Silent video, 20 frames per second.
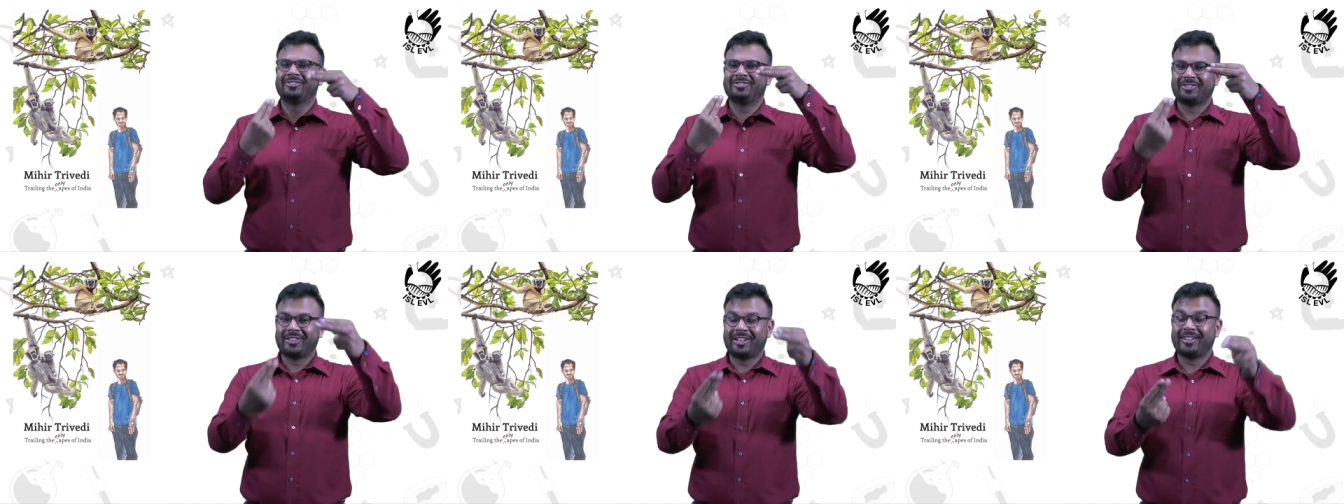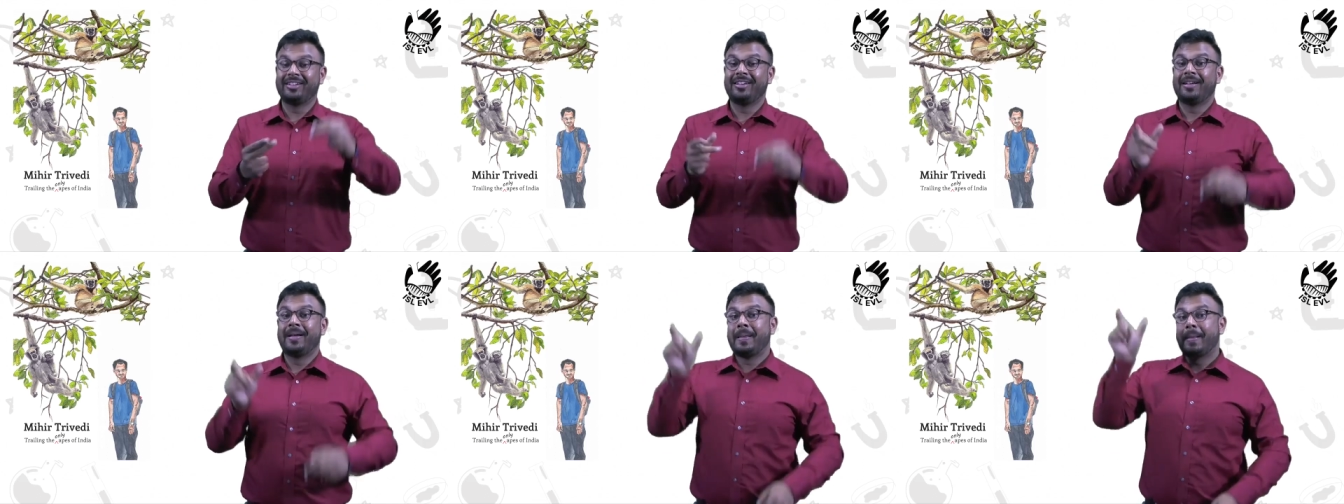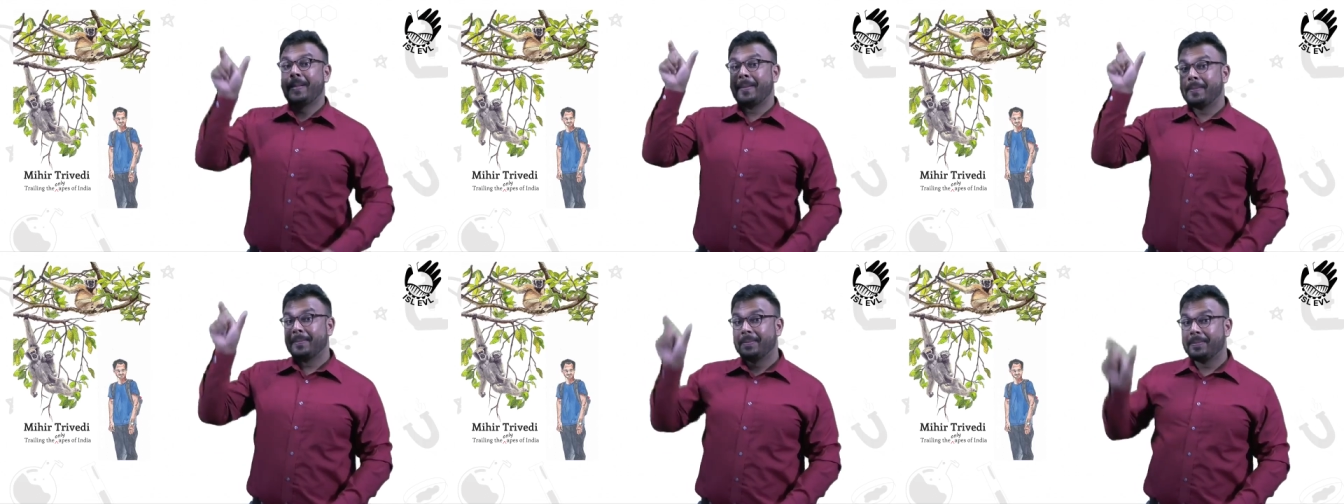Yes,
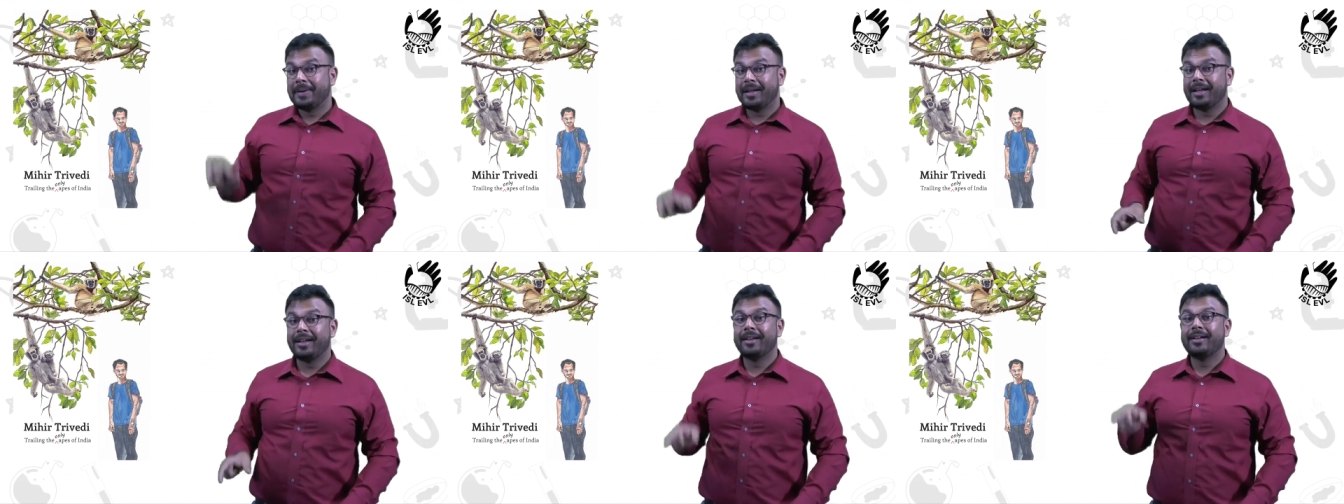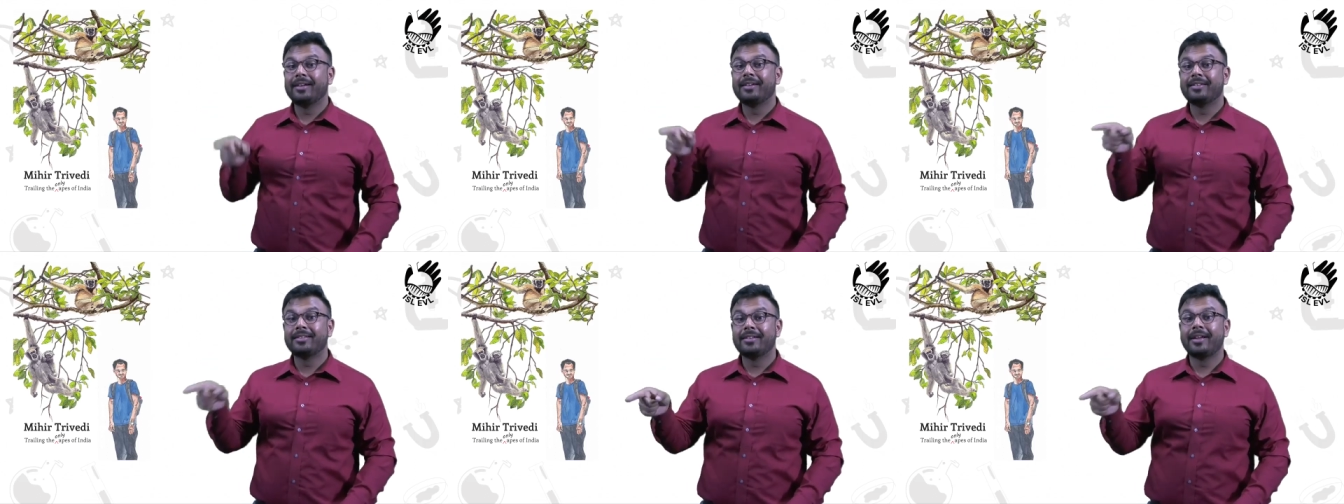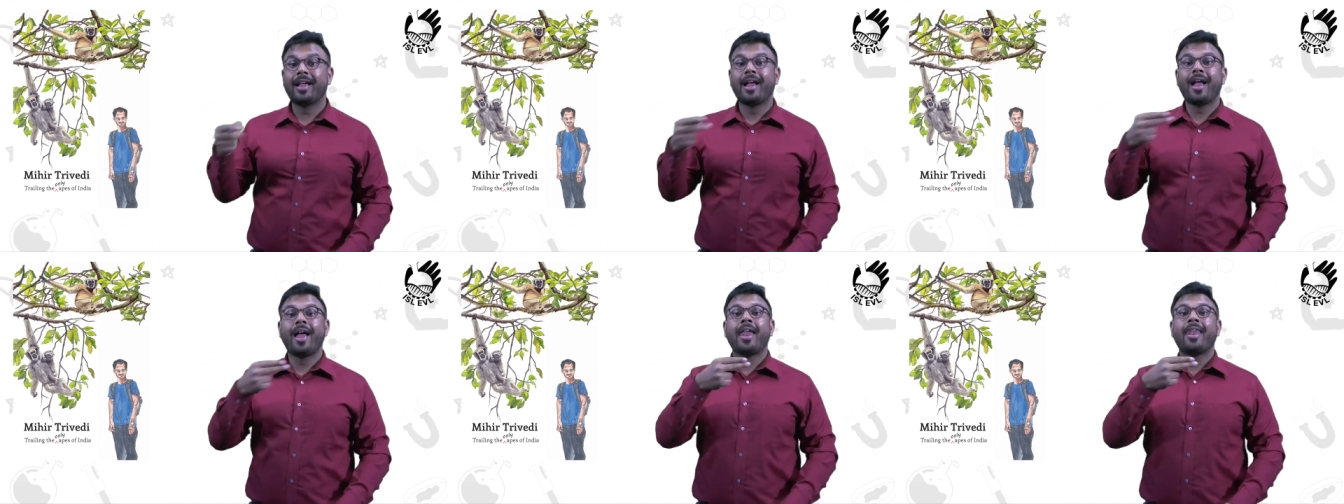let me
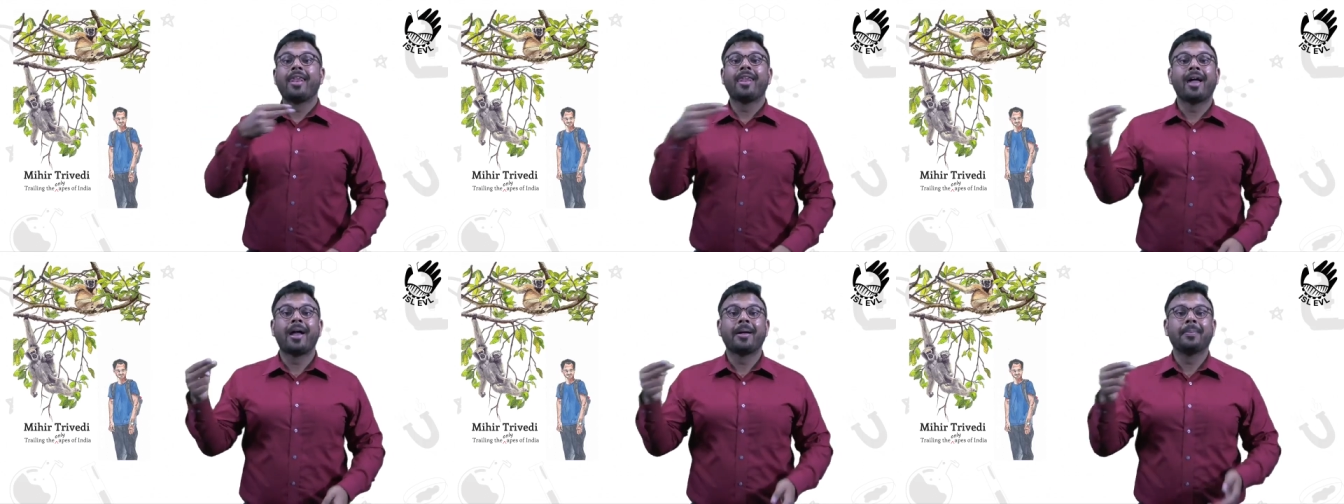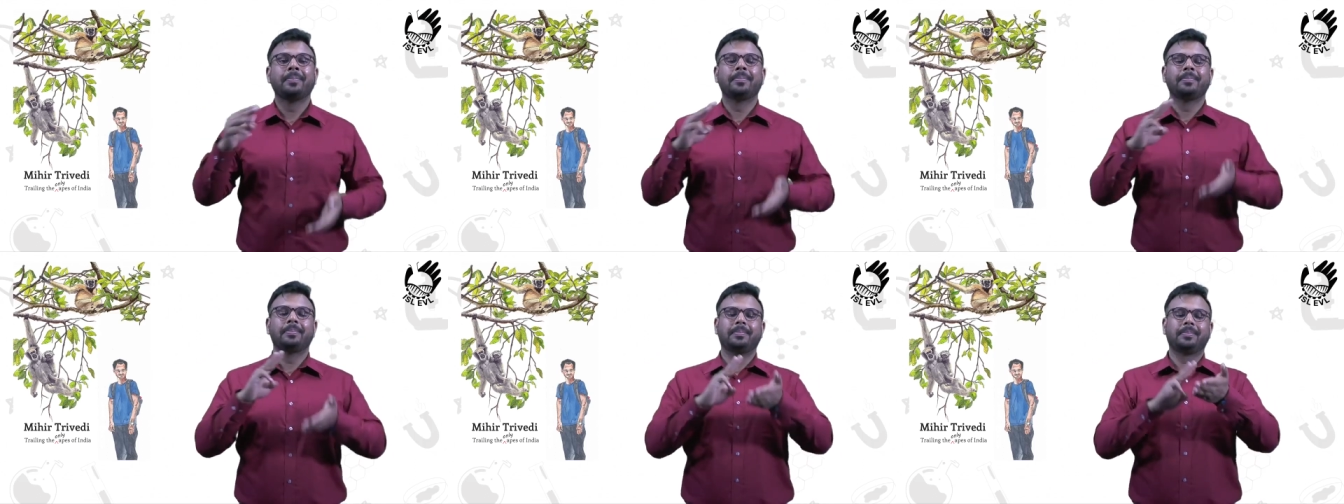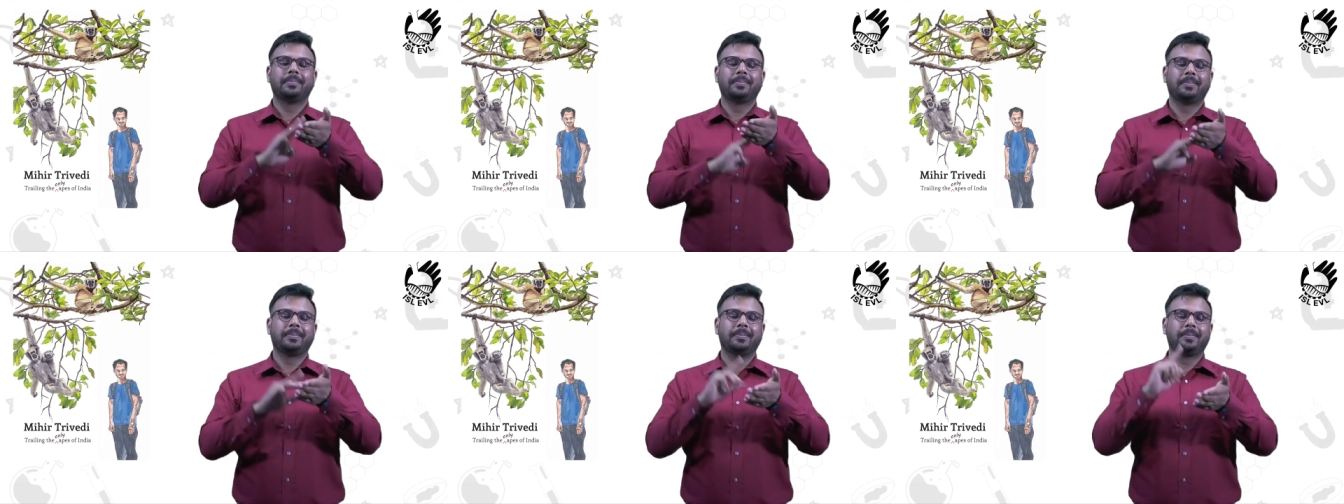introduce you
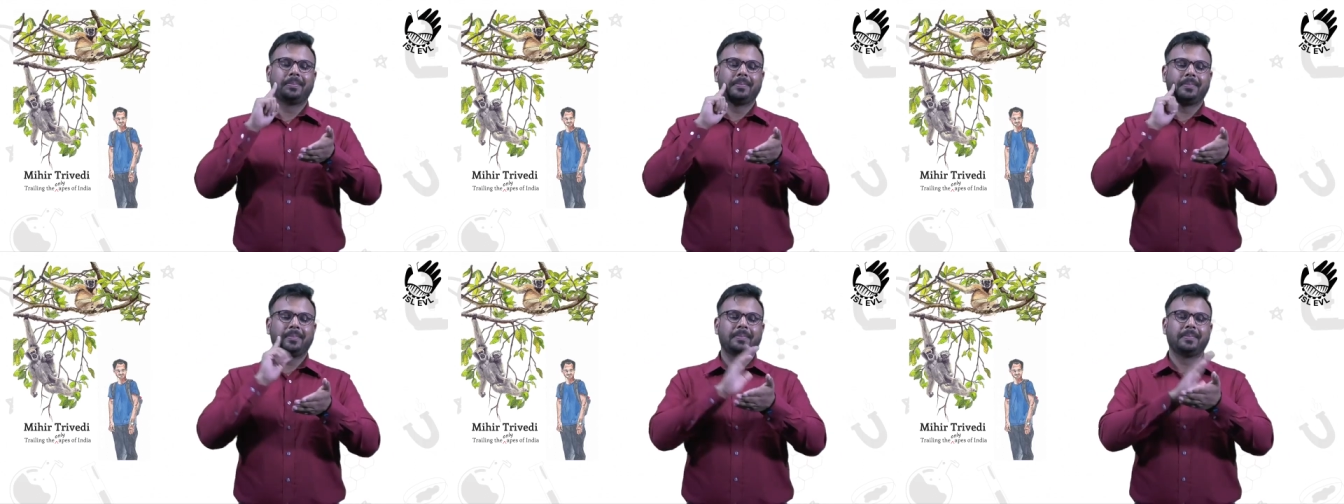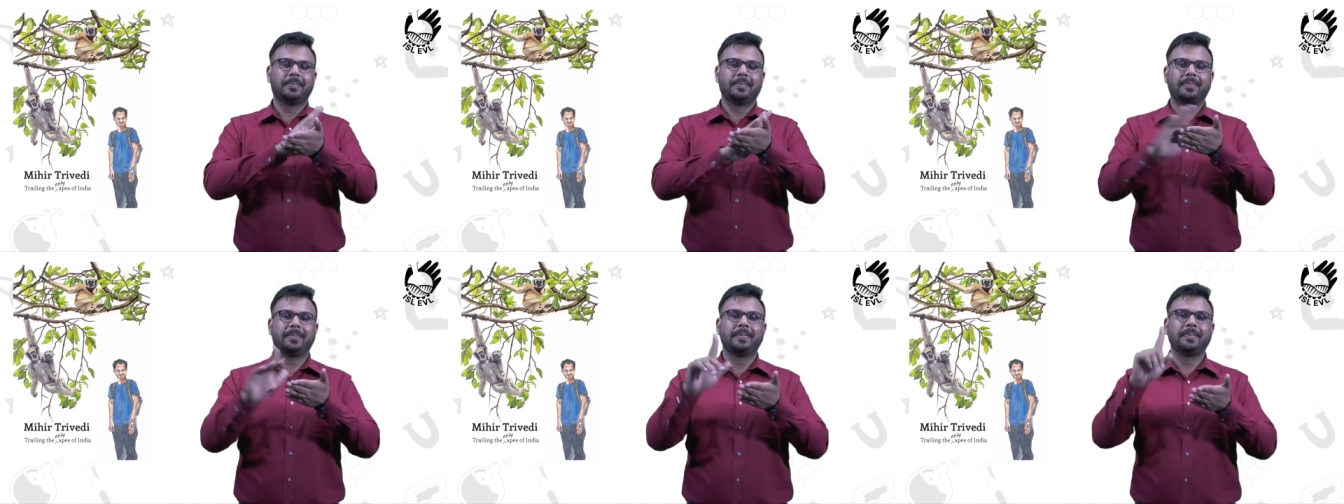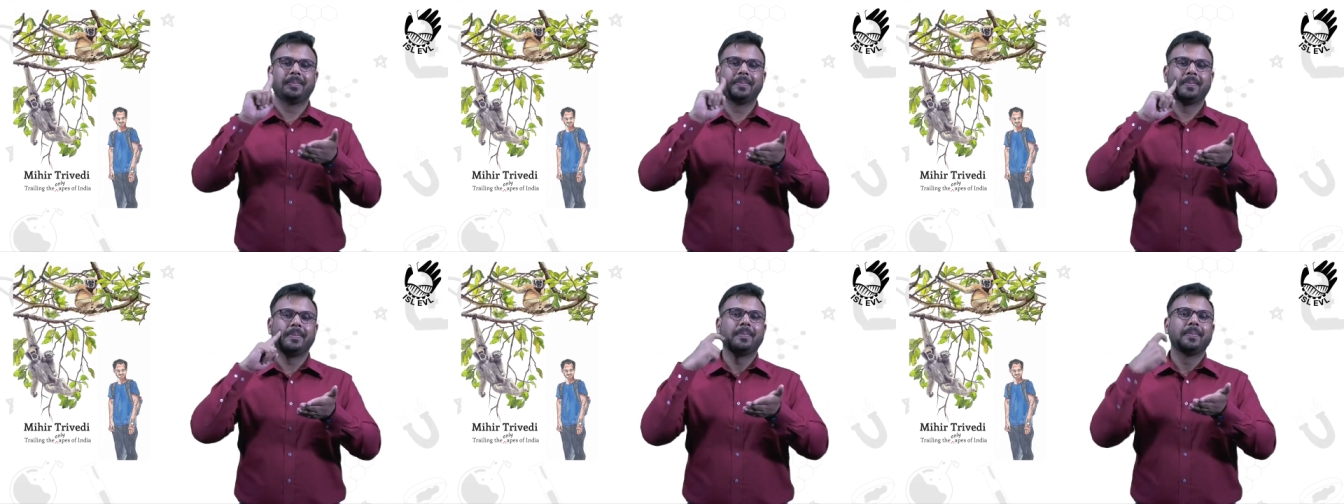to Mihir
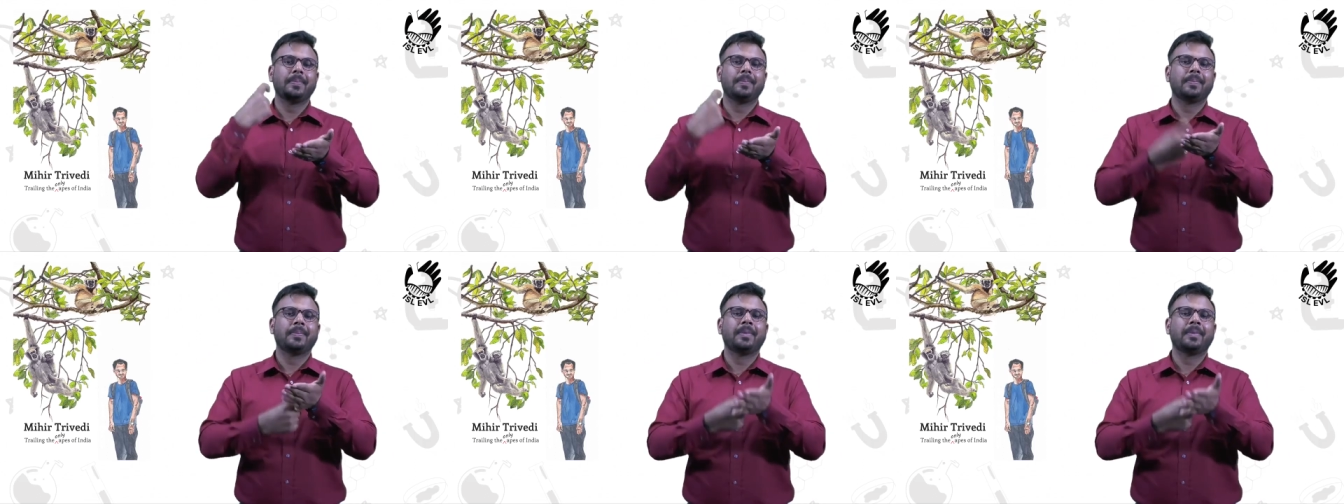Trivedi.